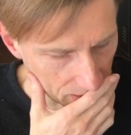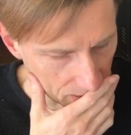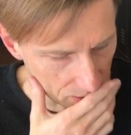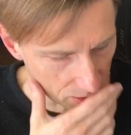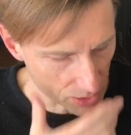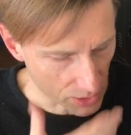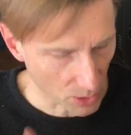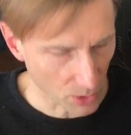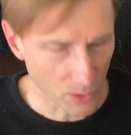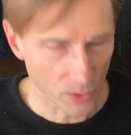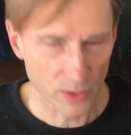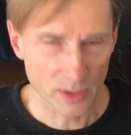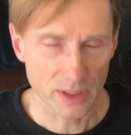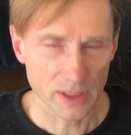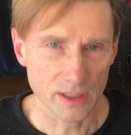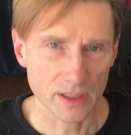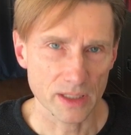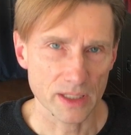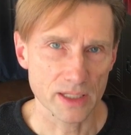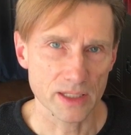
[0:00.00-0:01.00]
So
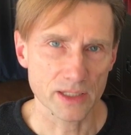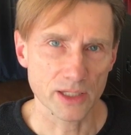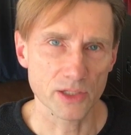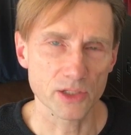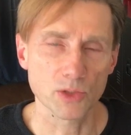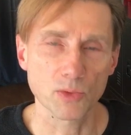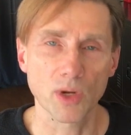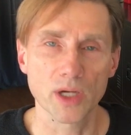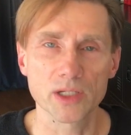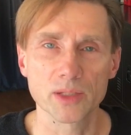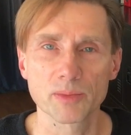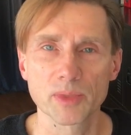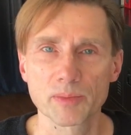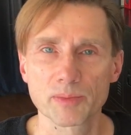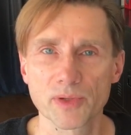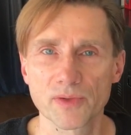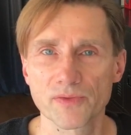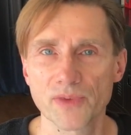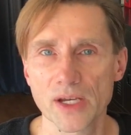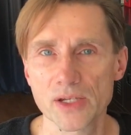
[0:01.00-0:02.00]
he said, do you want to be
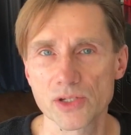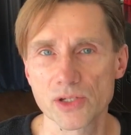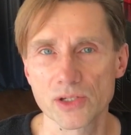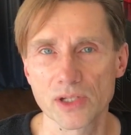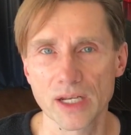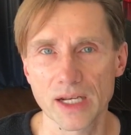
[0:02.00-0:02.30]
professional?